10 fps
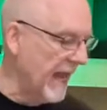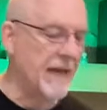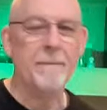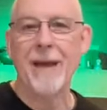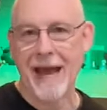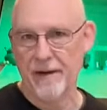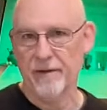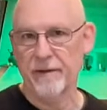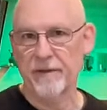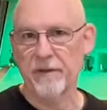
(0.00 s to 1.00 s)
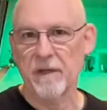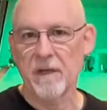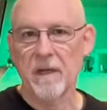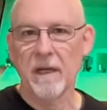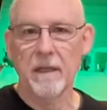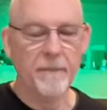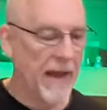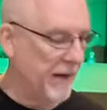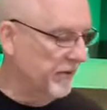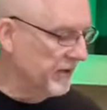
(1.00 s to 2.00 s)
and patterns. The
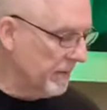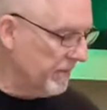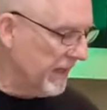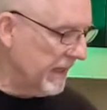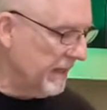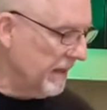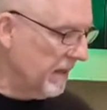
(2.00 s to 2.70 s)
patterns can be